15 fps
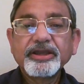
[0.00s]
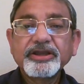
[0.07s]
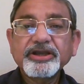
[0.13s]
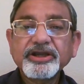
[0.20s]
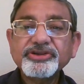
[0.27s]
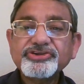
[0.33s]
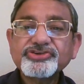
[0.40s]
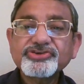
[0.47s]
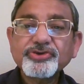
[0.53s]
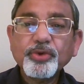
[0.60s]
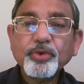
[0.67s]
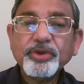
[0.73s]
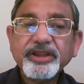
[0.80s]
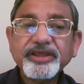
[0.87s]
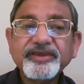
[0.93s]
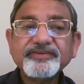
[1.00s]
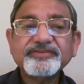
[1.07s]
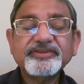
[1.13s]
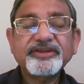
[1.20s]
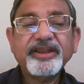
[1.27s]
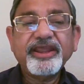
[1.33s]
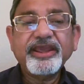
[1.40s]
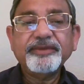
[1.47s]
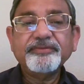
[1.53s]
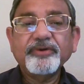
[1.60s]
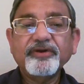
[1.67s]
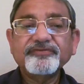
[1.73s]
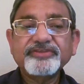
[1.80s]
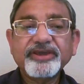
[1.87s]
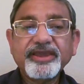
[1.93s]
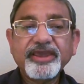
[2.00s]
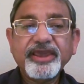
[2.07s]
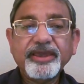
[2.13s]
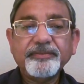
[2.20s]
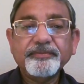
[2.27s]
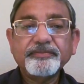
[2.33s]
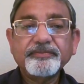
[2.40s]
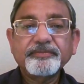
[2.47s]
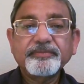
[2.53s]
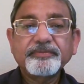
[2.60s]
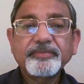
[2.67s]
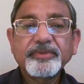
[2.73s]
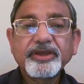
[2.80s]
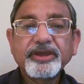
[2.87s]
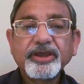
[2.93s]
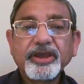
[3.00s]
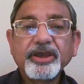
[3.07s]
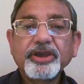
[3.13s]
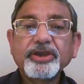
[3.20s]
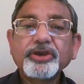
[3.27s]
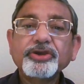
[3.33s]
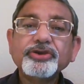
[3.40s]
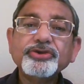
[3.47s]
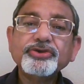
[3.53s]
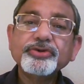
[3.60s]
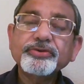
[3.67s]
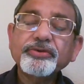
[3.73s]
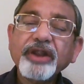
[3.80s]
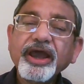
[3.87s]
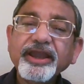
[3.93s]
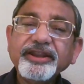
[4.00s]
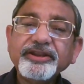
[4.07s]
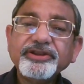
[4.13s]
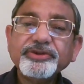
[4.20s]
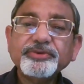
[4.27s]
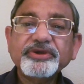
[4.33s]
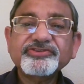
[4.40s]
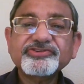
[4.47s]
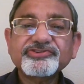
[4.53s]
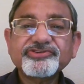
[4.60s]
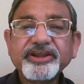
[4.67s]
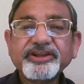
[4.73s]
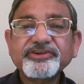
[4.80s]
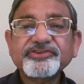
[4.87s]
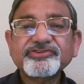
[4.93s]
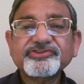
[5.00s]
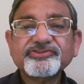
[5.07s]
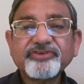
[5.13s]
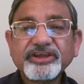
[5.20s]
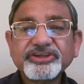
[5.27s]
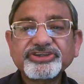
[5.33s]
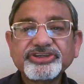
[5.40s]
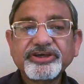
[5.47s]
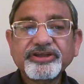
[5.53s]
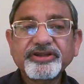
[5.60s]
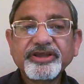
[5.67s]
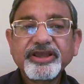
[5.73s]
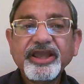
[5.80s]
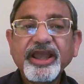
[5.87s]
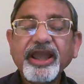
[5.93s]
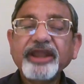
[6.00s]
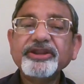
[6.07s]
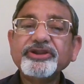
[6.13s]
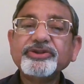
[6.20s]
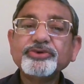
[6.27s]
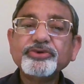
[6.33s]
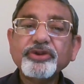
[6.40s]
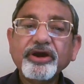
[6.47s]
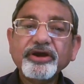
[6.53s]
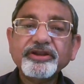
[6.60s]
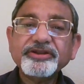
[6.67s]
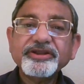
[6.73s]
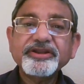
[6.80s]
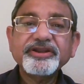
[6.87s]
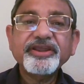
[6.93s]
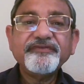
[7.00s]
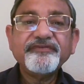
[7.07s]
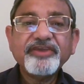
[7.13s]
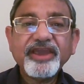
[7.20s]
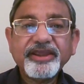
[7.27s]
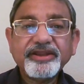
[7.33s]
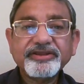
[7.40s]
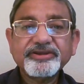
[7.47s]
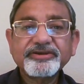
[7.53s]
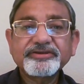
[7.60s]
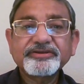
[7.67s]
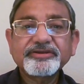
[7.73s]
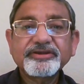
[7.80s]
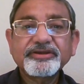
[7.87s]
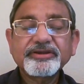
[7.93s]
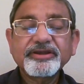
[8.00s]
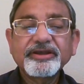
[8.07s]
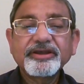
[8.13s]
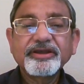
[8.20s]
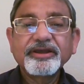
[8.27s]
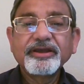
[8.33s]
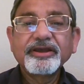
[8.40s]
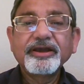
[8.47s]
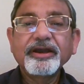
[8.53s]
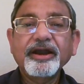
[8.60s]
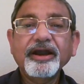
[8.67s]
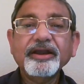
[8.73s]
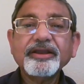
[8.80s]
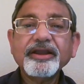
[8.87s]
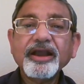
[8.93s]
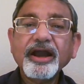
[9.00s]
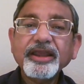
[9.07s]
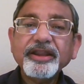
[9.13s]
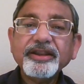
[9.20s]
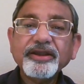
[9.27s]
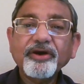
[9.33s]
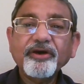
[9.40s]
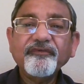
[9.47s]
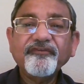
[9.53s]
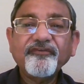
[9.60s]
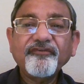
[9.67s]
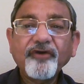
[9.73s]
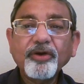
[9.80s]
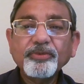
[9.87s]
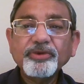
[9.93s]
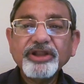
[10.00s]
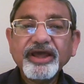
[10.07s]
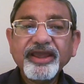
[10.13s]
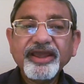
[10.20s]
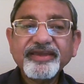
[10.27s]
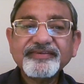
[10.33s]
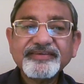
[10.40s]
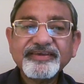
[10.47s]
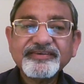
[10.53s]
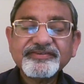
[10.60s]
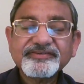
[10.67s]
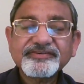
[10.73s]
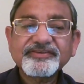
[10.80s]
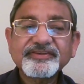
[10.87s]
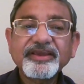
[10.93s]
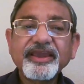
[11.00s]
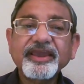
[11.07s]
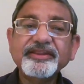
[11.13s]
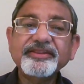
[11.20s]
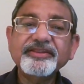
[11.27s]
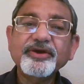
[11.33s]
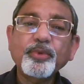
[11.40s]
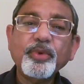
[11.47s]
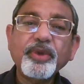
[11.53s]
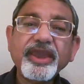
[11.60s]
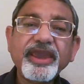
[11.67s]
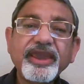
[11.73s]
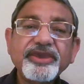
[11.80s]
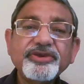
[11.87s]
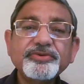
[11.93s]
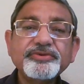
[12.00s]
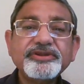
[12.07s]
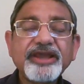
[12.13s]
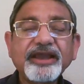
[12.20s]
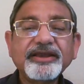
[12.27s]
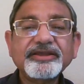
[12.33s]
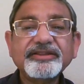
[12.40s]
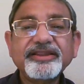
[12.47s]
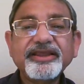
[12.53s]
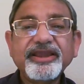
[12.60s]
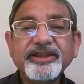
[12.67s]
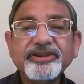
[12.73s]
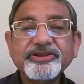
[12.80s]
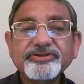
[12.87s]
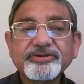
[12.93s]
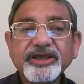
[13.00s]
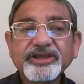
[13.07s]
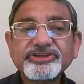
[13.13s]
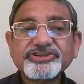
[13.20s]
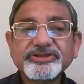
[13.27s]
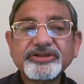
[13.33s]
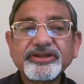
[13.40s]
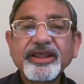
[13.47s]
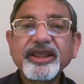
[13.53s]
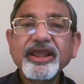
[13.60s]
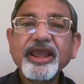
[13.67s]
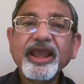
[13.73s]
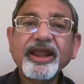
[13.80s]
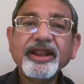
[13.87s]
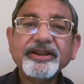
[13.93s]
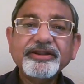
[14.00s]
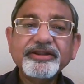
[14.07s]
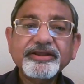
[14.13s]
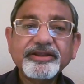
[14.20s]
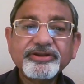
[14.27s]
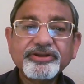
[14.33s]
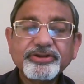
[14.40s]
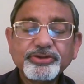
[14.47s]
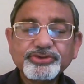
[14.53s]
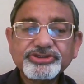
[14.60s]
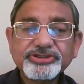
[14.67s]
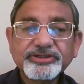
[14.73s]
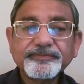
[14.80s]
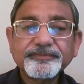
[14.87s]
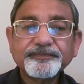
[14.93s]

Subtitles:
Control is the name of the game. You write to a strict structure and do not deviate. A kind of formula exists in the way you tackle the introduction and conclusion.